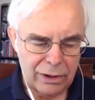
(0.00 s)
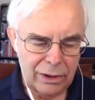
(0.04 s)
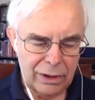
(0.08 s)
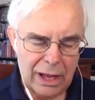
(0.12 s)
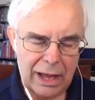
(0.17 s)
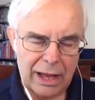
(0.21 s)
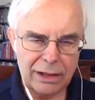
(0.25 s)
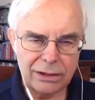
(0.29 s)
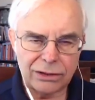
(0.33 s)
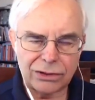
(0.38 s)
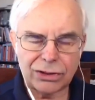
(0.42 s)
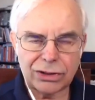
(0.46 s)

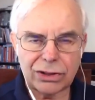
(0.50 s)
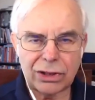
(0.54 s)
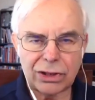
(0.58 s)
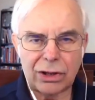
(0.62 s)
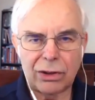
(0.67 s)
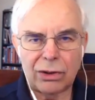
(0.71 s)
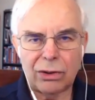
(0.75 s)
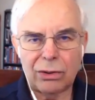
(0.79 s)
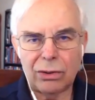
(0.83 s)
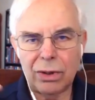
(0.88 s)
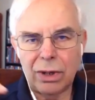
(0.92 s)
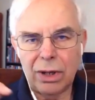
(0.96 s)
and
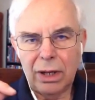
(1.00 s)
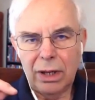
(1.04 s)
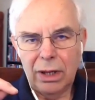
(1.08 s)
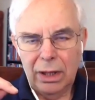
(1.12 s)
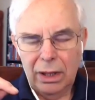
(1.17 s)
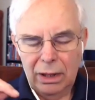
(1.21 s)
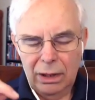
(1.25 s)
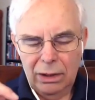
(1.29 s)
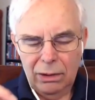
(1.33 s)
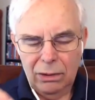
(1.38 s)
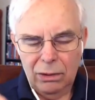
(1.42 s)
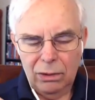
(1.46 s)
so
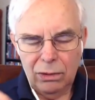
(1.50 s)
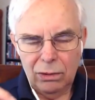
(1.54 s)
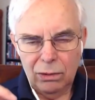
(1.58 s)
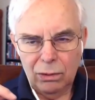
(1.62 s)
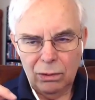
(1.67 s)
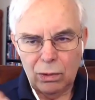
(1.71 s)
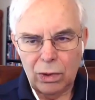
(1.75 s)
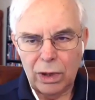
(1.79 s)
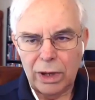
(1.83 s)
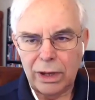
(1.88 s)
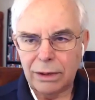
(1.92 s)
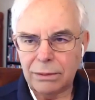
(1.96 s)

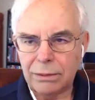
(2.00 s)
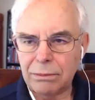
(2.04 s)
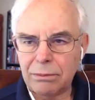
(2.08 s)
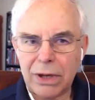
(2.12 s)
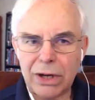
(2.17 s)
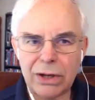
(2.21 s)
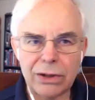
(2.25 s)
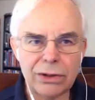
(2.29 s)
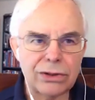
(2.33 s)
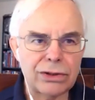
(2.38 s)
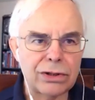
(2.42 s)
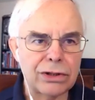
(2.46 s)
what
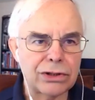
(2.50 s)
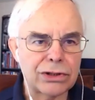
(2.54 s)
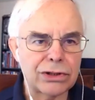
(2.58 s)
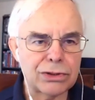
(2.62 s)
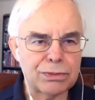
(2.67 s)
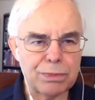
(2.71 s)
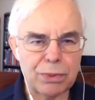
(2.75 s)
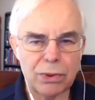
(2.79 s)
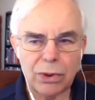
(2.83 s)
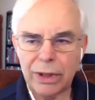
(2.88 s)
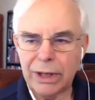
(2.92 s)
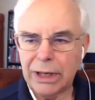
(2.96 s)
Mirtes
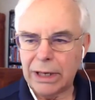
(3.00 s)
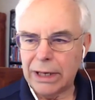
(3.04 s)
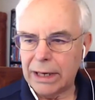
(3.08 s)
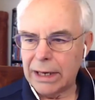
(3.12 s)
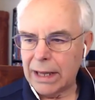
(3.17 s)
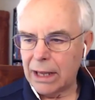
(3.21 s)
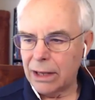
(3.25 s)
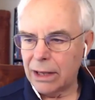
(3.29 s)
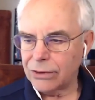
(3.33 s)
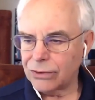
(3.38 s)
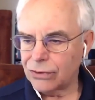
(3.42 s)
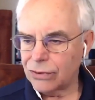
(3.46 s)
pointed
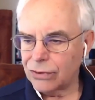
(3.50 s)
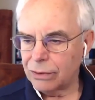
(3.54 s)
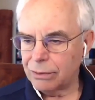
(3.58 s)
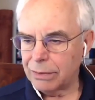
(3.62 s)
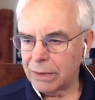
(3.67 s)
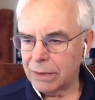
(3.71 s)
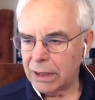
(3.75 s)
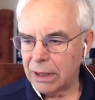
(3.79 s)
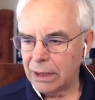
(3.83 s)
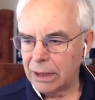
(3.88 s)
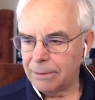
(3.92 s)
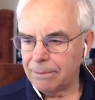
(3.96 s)
out to
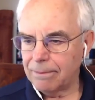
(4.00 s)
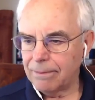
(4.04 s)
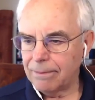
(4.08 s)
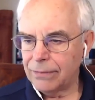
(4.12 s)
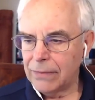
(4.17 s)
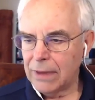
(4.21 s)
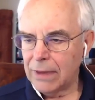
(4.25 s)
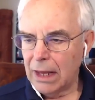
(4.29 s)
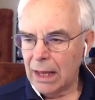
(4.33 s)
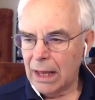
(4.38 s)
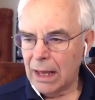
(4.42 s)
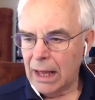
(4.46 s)
me
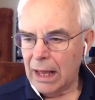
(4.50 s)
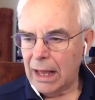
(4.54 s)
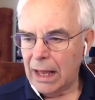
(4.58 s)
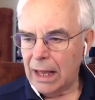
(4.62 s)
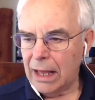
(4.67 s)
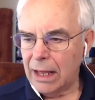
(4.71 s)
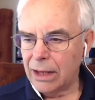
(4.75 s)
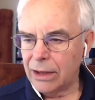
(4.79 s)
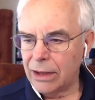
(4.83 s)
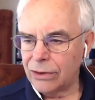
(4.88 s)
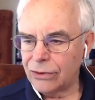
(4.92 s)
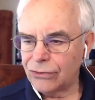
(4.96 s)

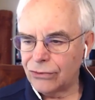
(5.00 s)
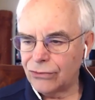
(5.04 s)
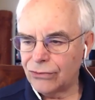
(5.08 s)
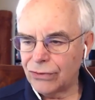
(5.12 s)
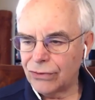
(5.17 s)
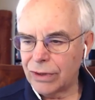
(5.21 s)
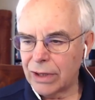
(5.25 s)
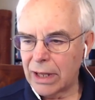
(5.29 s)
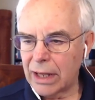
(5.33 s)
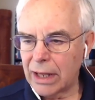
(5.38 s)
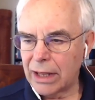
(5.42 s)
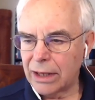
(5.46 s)
is
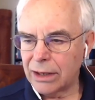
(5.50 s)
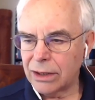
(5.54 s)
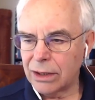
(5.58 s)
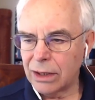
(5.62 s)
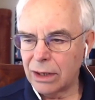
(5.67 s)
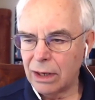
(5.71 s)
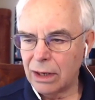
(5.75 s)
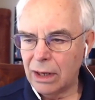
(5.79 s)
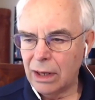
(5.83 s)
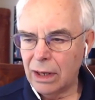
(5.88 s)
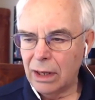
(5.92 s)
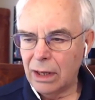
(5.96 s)
that
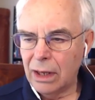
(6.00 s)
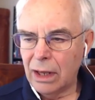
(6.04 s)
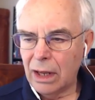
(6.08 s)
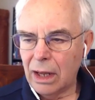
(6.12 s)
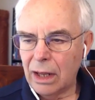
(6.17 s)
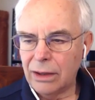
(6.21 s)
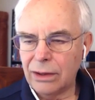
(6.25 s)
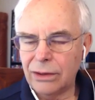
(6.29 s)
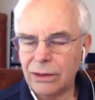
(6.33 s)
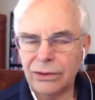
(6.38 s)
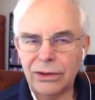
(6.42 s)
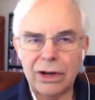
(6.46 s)

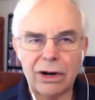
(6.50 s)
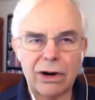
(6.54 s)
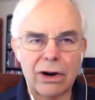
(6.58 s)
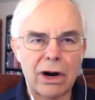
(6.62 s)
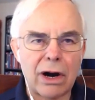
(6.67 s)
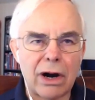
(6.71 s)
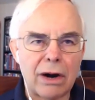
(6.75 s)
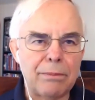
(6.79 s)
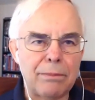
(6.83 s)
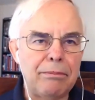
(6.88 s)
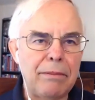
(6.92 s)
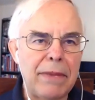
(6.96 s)
there
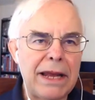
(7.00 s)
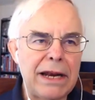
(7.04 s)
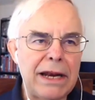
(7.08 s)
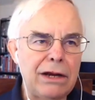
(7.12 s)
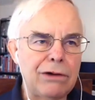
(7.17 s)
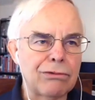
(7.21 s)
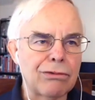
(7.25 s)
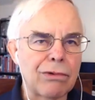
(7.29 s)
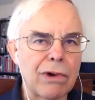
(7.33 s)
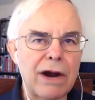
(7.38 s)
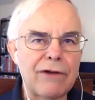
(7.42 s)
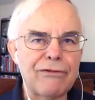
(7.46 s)
are many
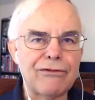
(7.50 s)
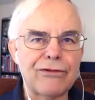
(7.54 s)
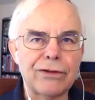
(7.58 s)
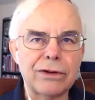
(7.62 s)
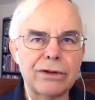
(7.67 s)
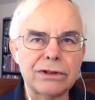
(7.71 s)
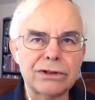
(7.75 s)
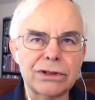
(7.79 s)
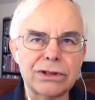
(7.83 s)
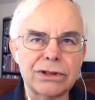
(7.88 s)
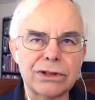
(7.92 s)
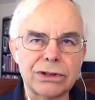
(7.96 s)

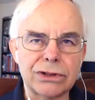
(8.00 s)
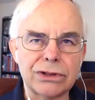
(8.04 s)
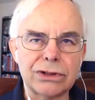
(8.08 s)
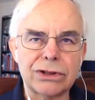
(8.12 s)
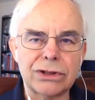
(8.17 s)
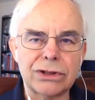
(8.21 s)
references to